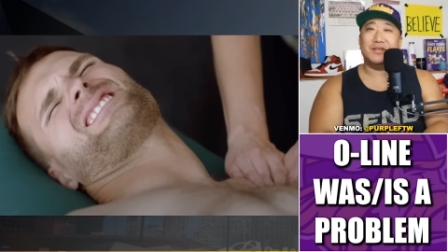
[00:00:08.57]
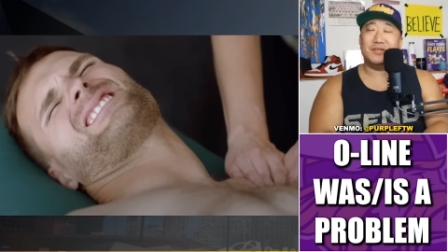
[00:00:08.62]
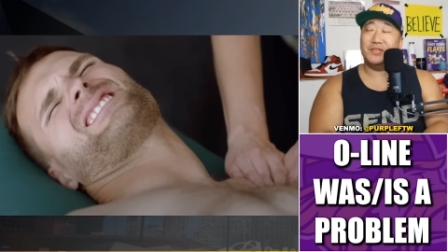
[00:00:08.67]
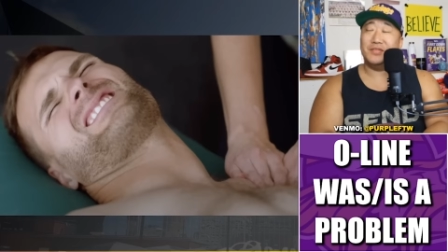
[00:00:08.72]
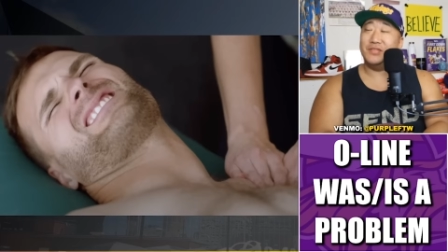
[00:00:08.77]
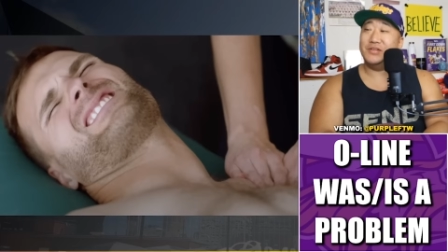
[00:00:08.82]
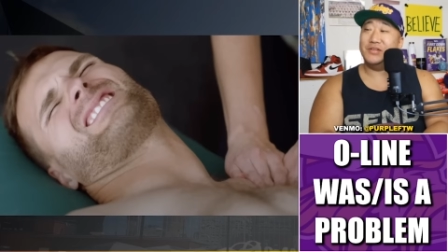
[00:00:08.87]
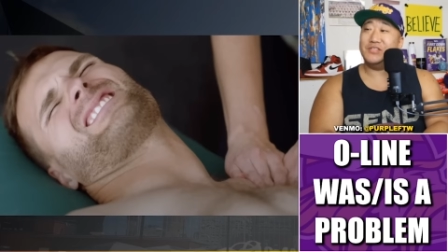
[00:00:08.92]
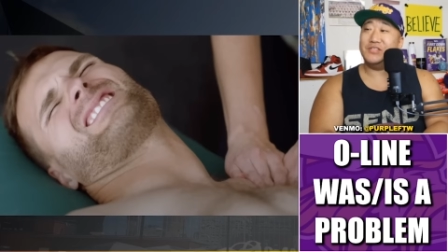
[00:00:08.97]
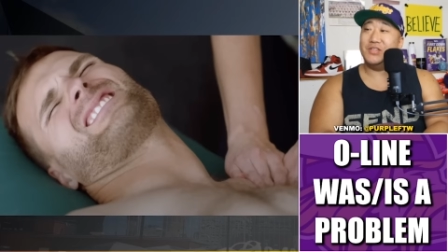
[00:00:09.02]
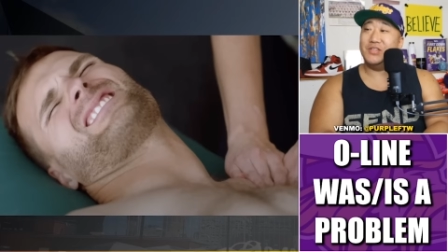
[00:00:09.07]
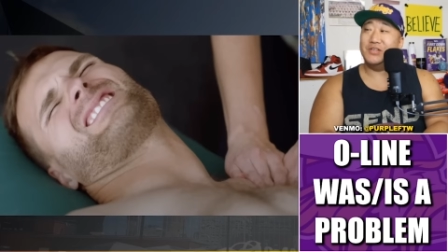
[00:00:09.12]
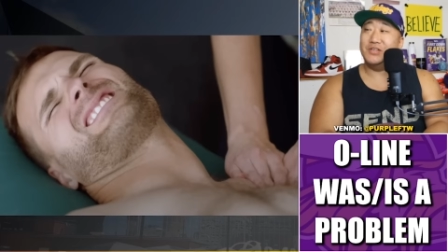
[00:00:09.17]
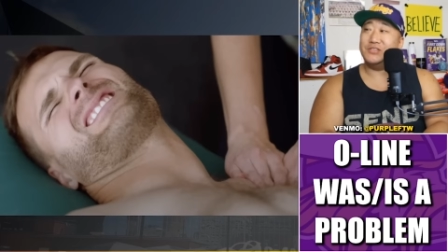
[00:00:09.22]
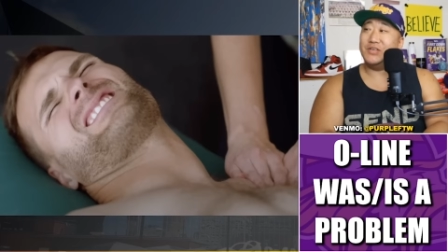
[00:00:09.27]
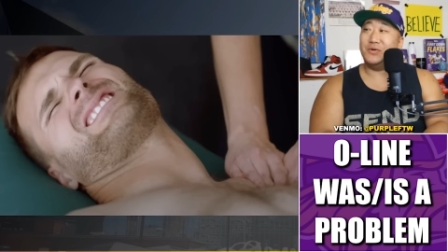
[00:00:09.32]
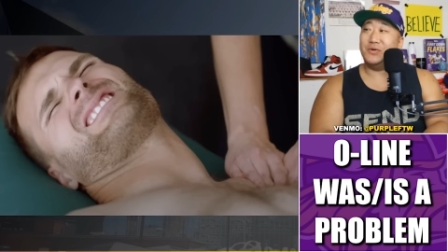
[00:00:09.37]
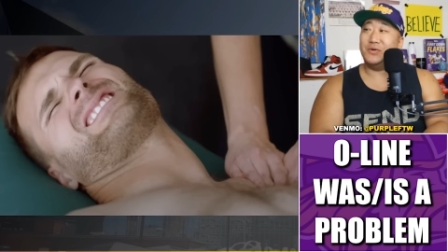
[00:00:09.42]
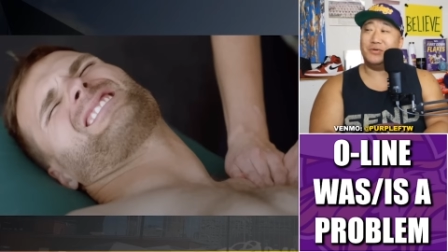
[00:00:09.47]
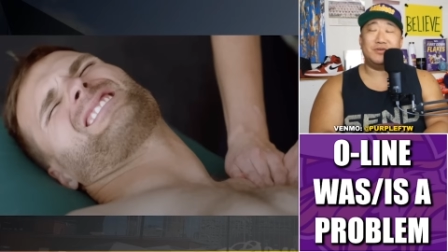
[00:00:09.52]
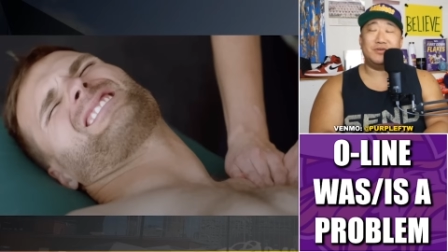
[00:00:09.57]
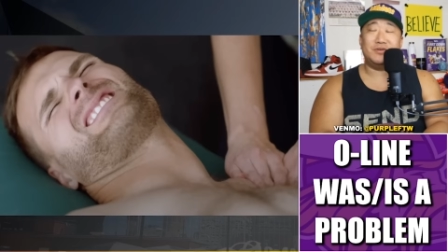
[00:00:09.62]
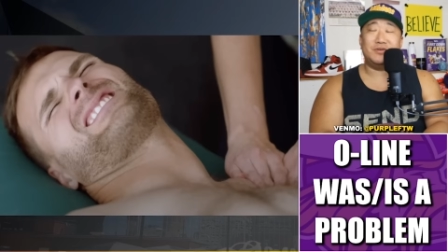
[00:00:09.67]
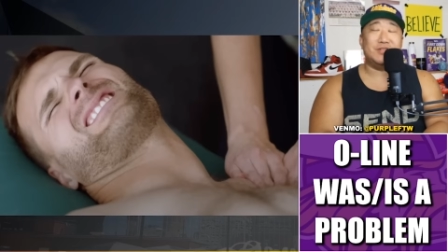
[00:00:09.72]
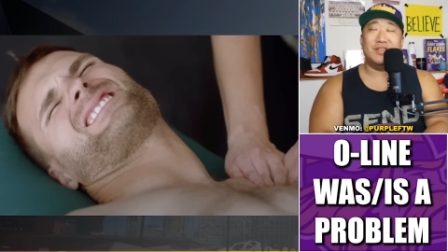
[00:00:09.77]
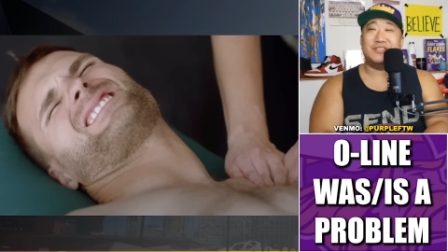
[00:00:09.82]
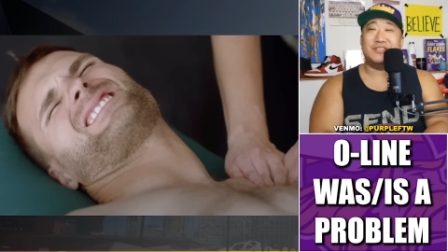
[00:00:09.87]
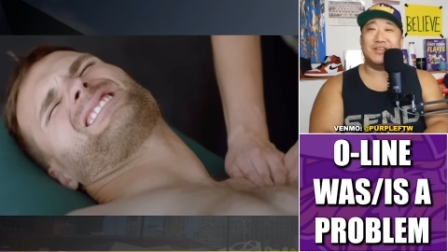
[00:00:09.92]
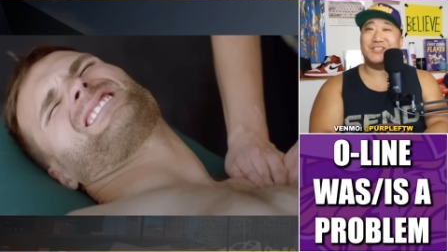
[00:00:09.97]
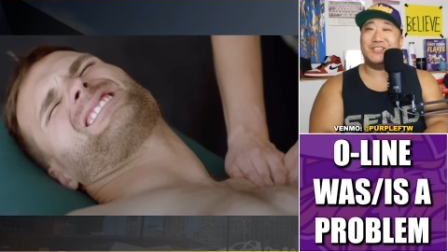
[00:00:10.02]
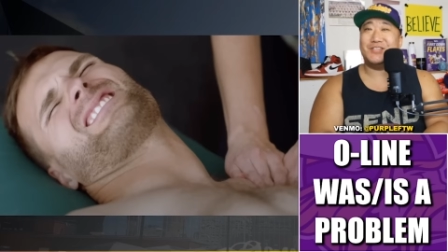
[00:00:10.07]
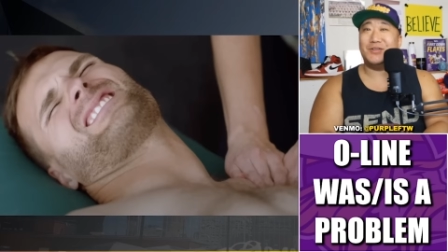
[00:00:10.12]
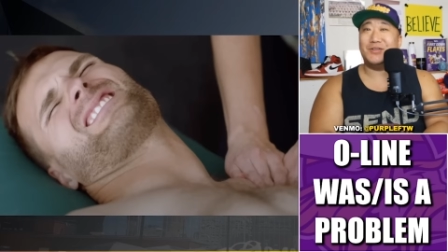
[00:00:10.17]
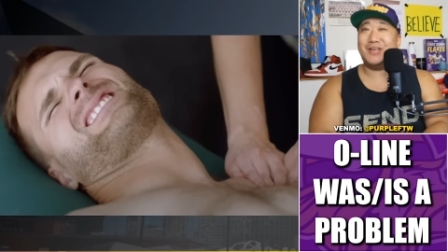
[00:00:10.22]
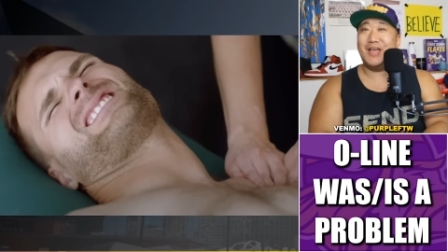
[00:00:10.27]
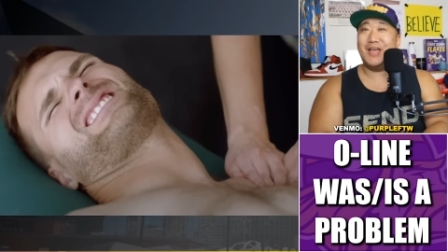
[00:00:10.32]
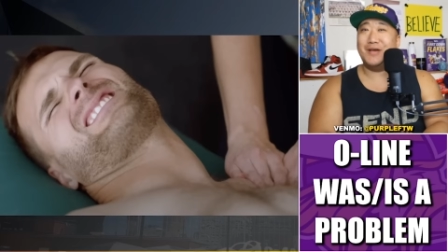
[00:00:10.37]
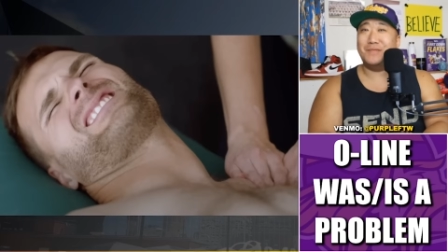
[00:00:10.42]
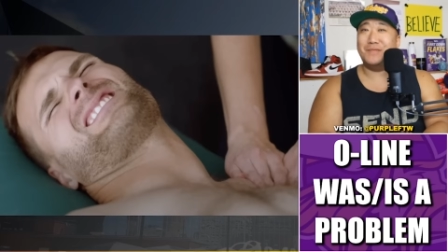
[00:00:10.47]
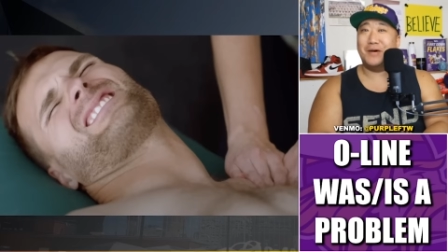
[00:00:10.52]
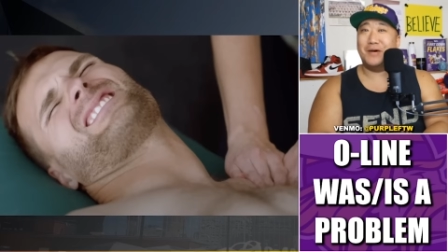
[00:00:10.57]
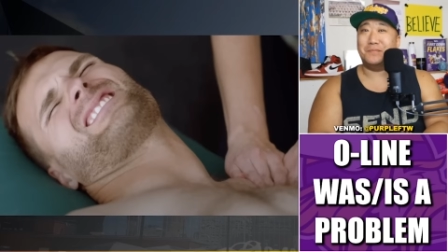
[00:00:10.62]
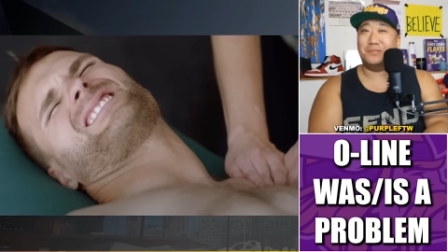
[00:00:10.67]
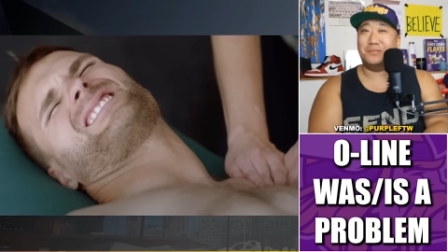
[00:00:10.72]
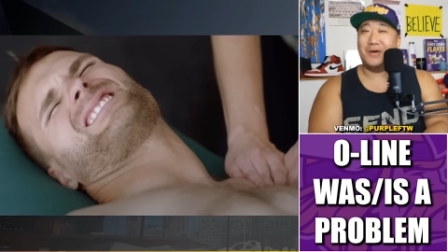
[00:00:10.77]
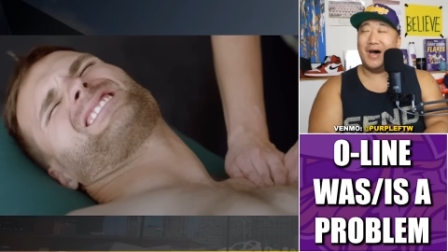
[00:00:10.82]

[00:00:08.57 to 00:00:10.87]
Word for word: The, the sun the sun still came up.